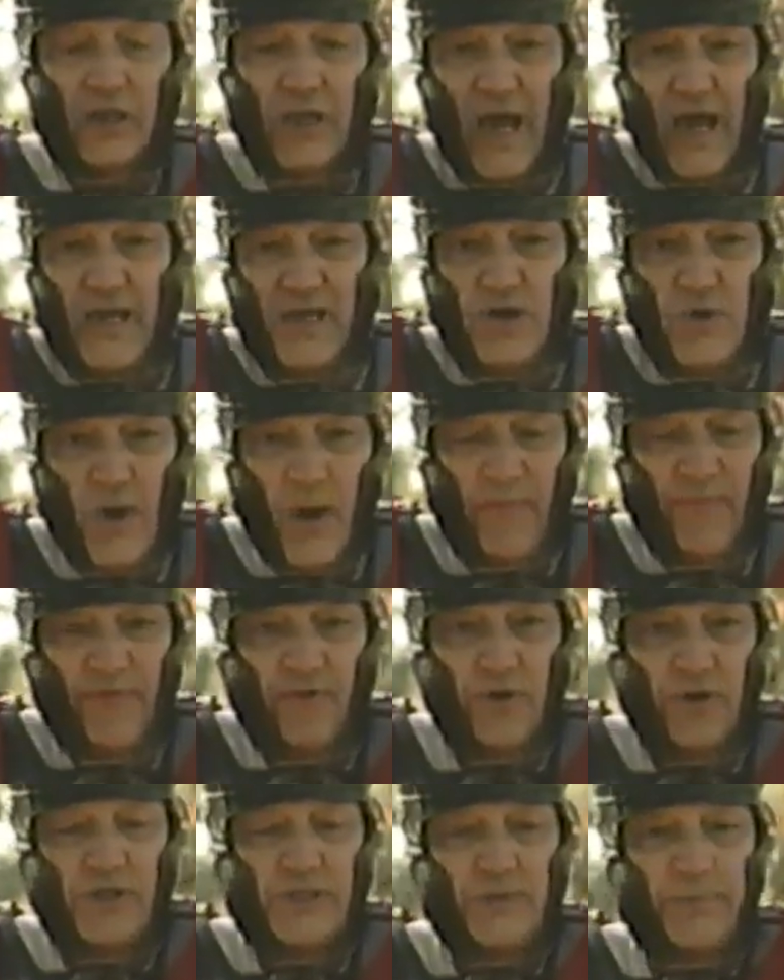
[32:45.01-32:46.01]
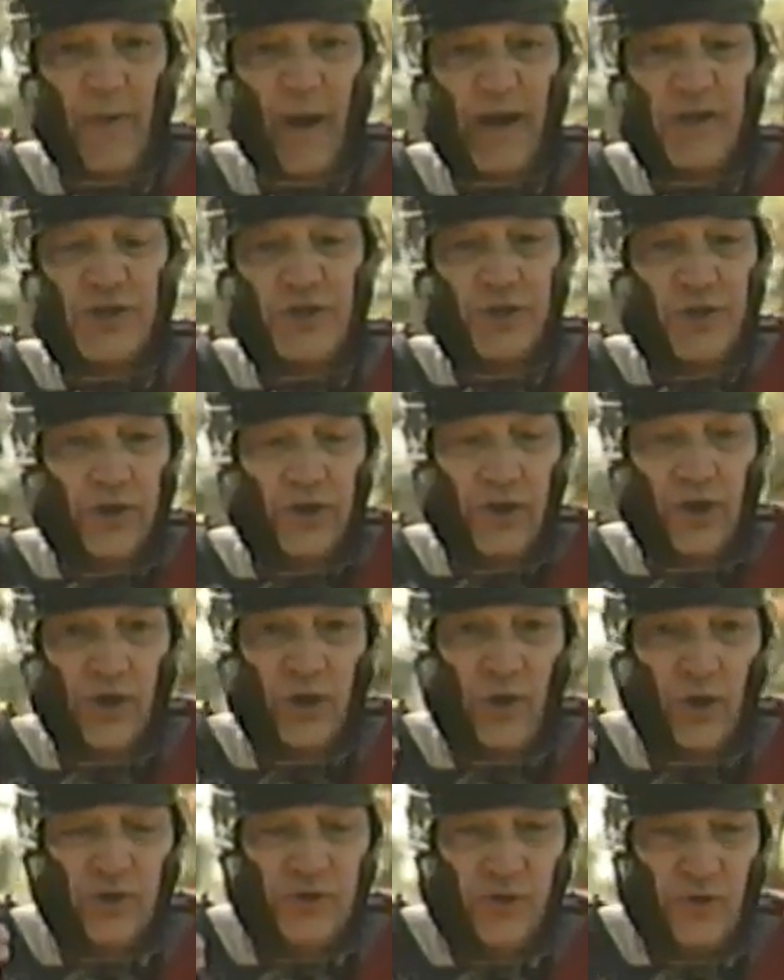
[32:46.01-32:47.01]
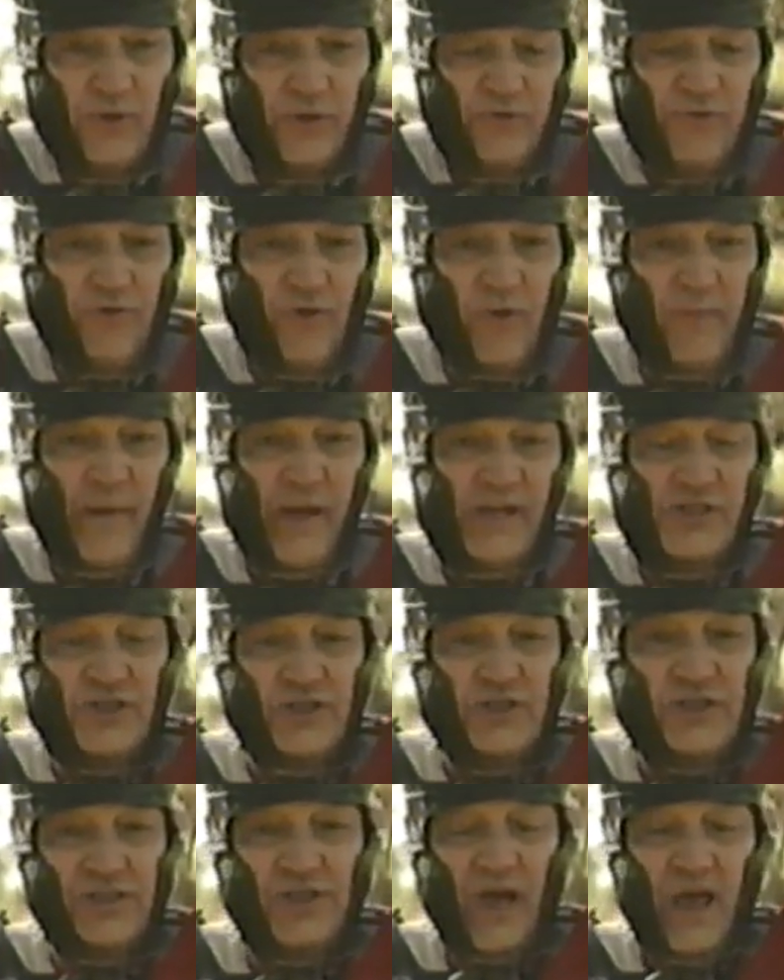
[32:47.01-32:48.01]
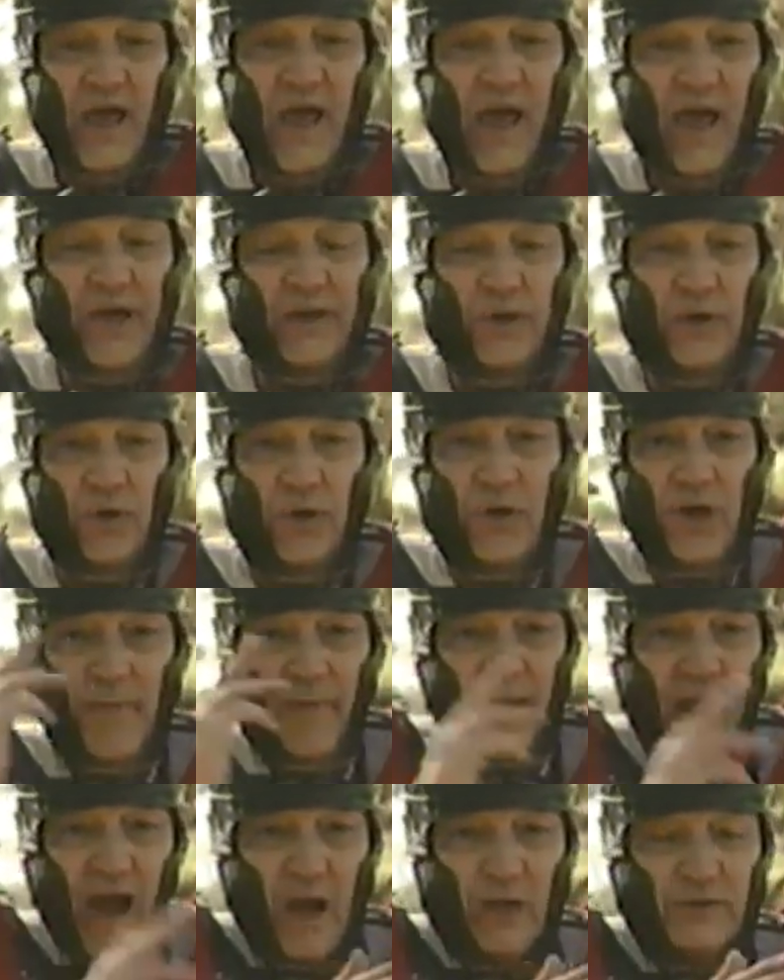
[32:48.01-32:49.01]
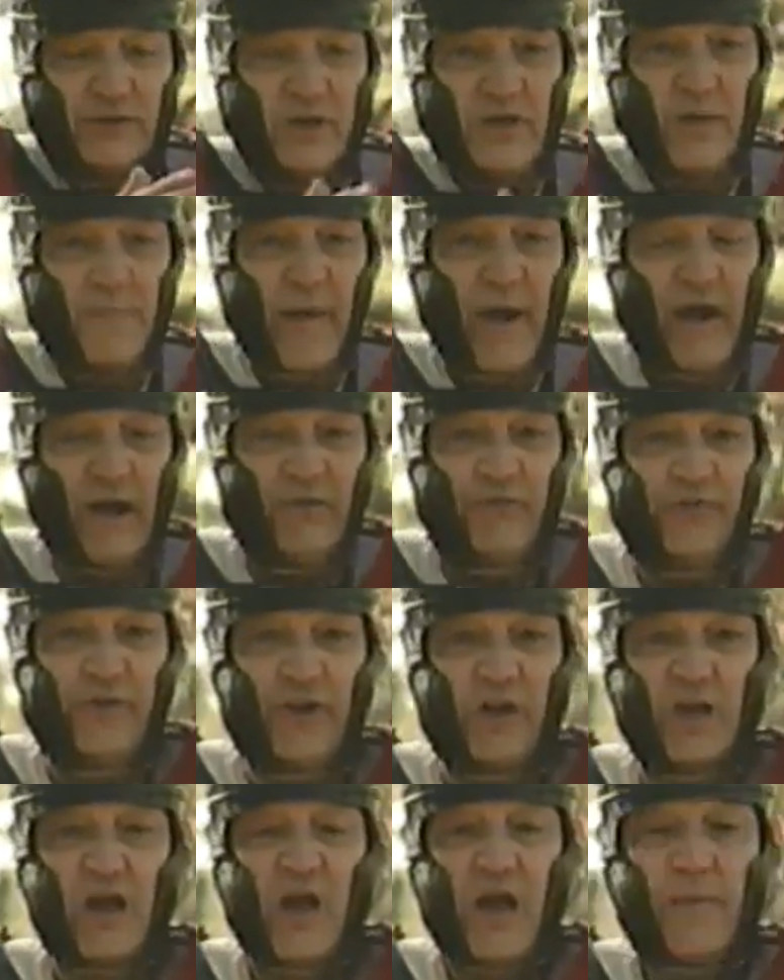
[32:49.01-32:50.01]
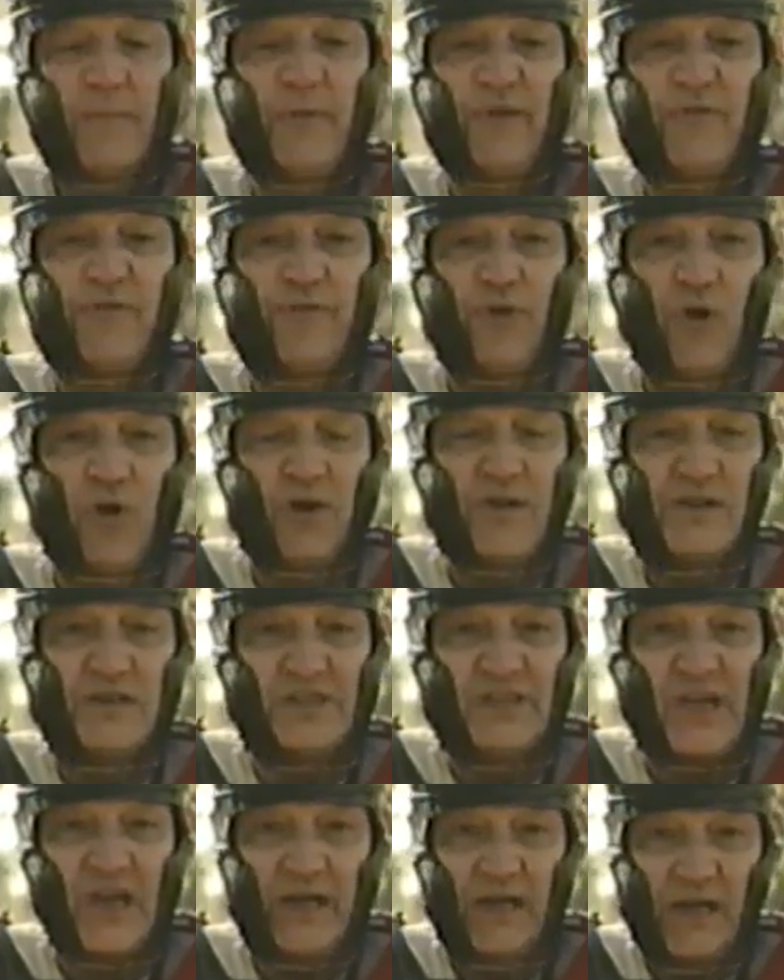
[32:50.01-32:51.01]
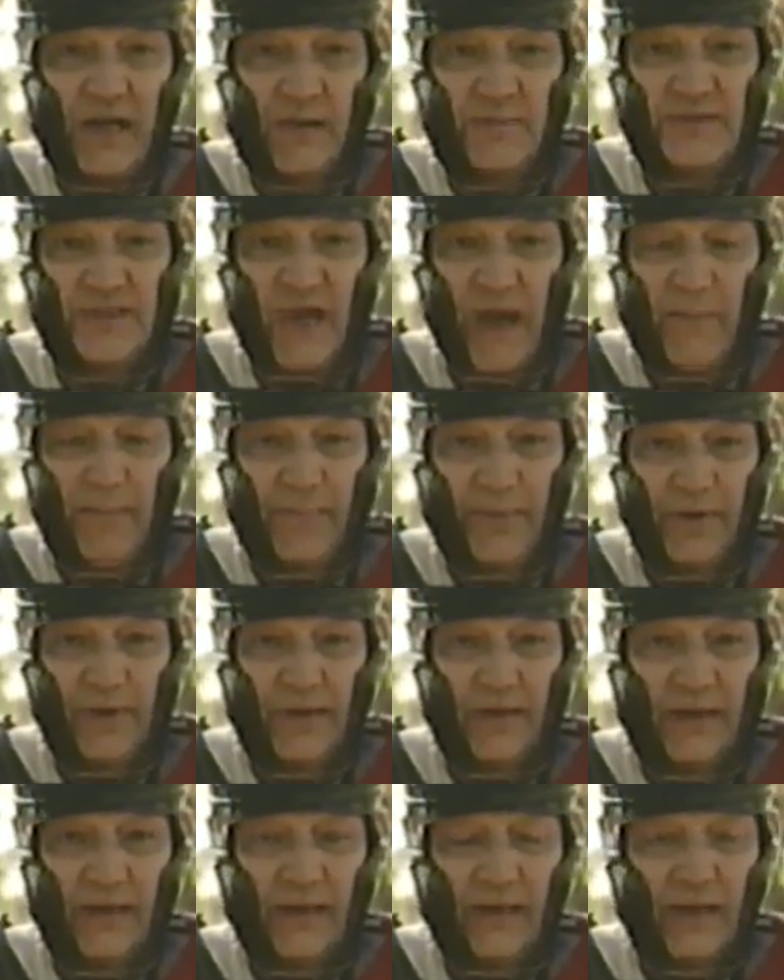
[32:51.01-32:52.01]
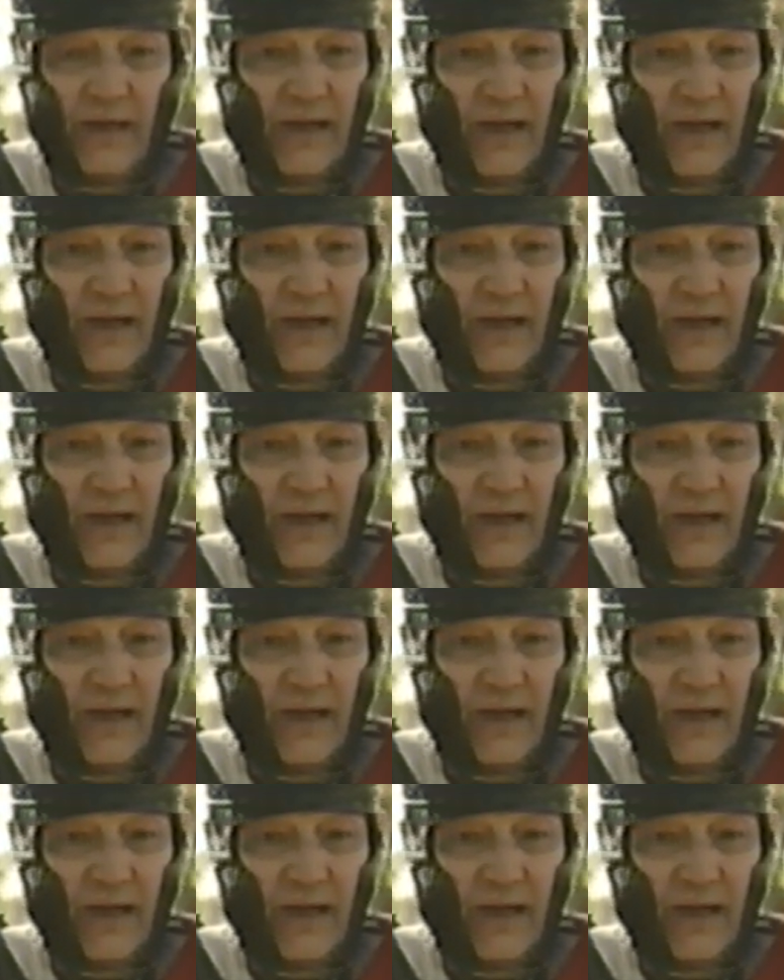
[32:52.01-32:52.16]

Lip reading: They're going to line you up for inspection. You're going to go through the formations, and you're going to be out on the battlefield before the sun comes up.